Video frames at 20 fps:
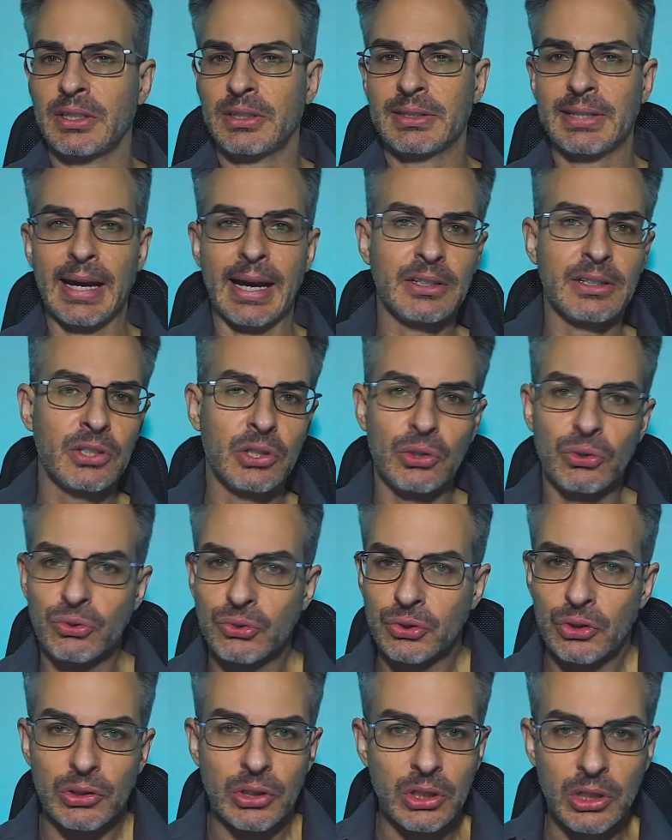
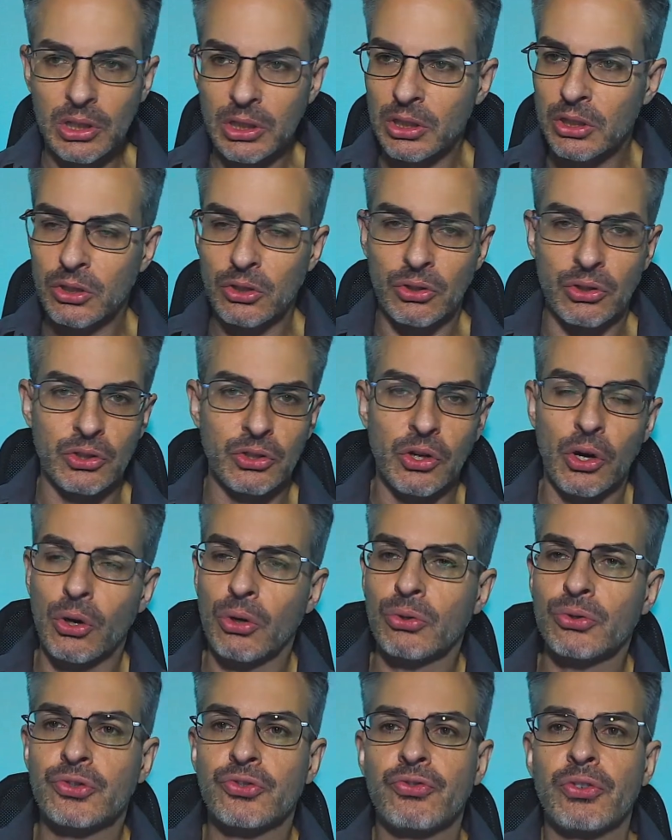tattoos on her or
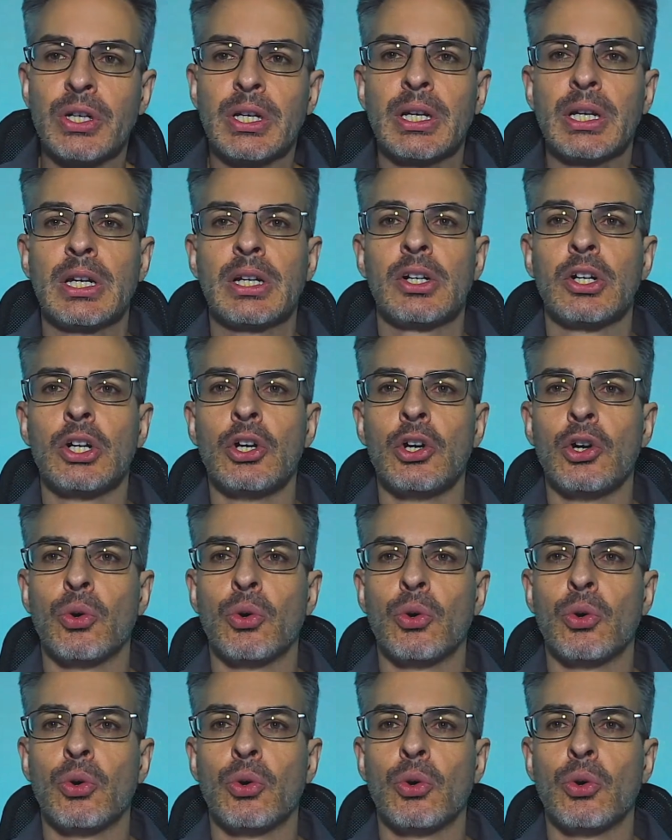nose ring,